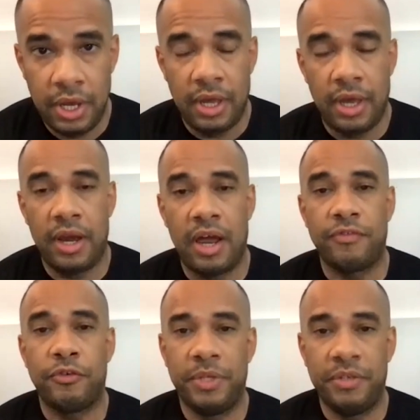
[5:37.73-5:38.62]
And
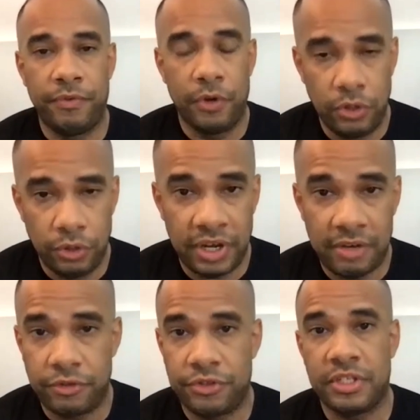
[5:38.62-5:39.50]
after being furloughed
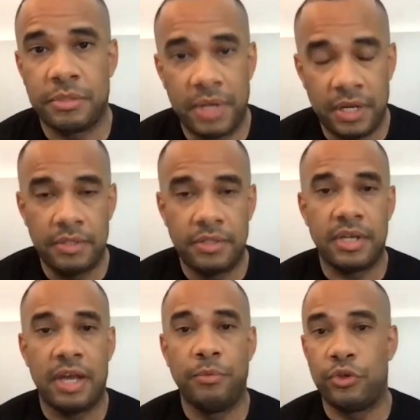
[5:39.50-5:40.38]
after 6
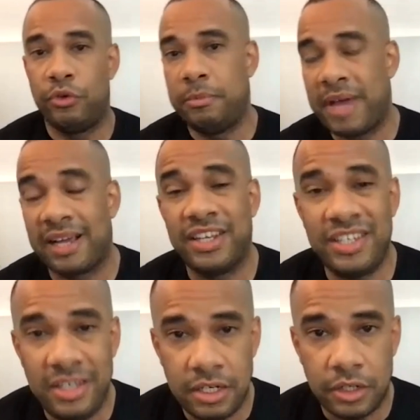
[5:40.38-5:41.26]
months, I was only back a
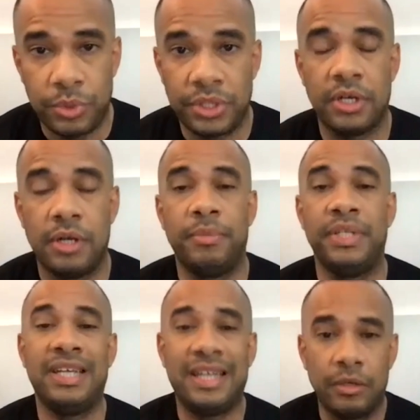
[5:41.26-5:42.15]
year when the
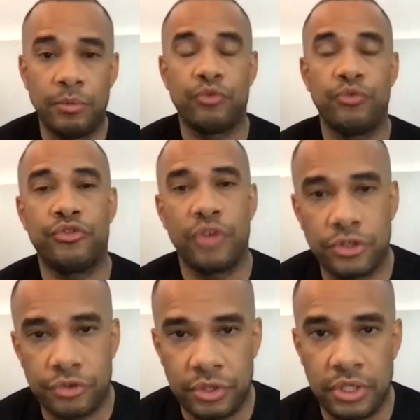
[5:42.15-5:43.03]
company again was
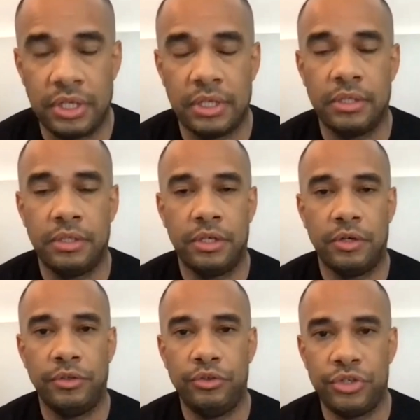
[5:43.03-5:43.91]
restructuring and
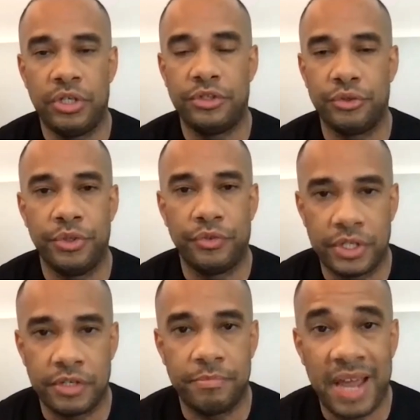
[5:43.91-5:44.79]
issuing
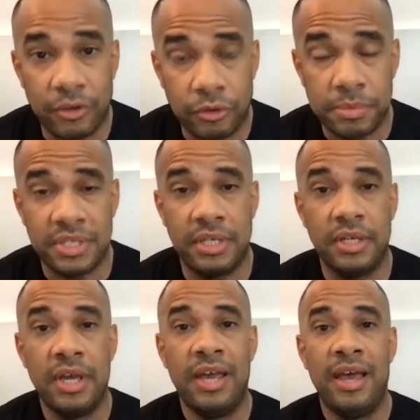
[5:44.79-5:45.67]
threats of
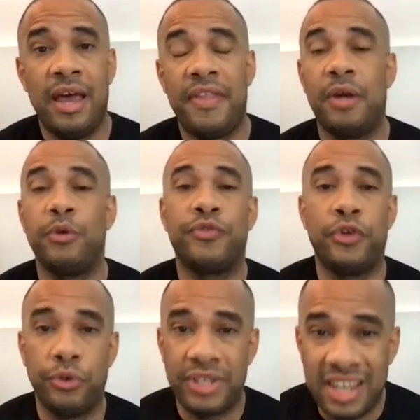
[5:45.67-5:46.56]
bankruptcy. And then I was
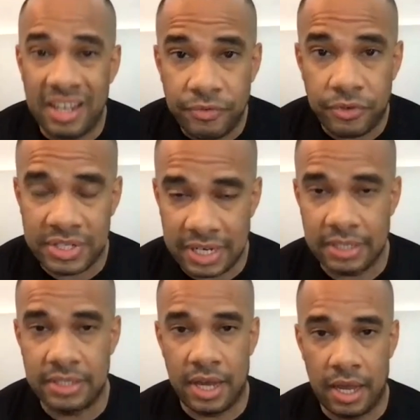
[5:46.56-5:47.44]
furloughed again for a
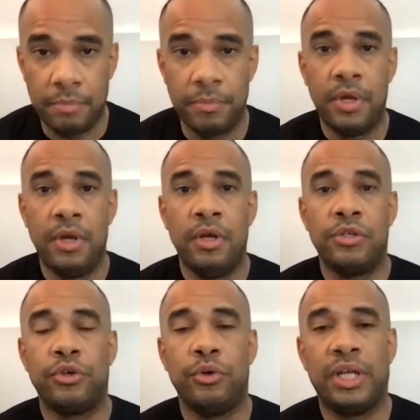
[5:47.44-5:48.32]
second time.
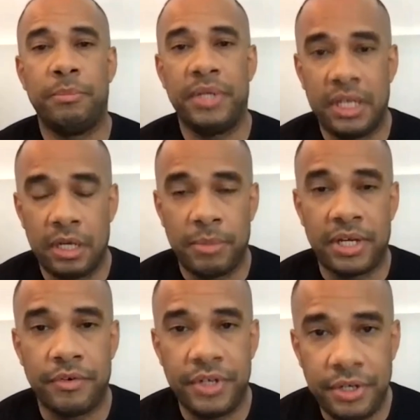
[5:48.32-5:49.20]
So at the beginning of my
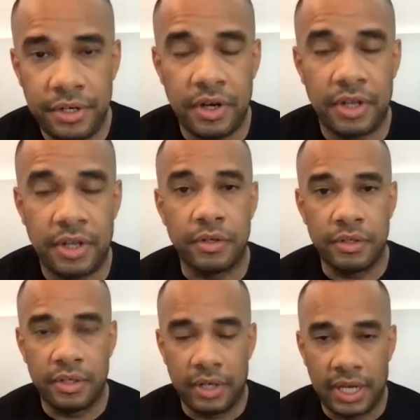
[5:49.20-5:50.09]
career here at the
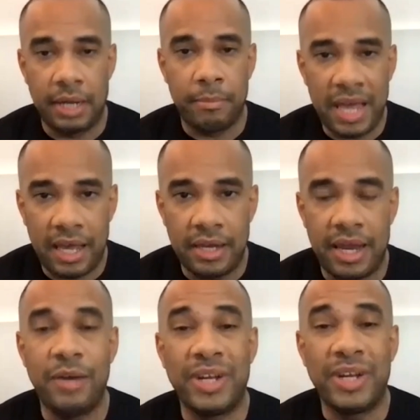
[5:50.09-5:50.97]
current airline I'm at,
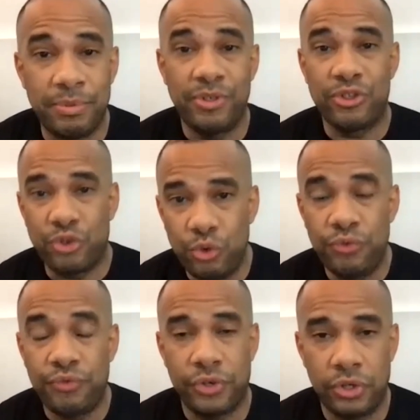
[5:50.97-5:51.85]
I experienced two
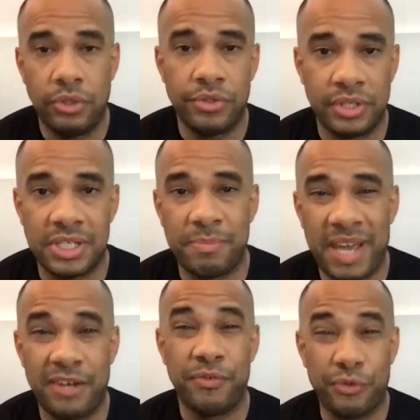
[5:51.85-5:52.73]
furloughs in a
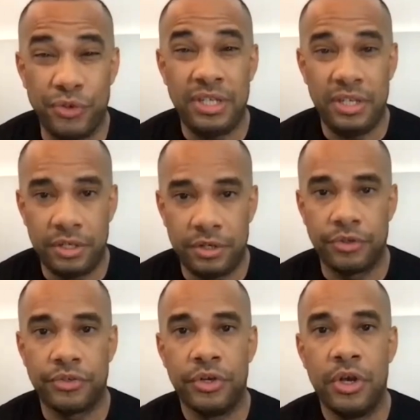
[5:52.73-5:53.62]
span of 3 years.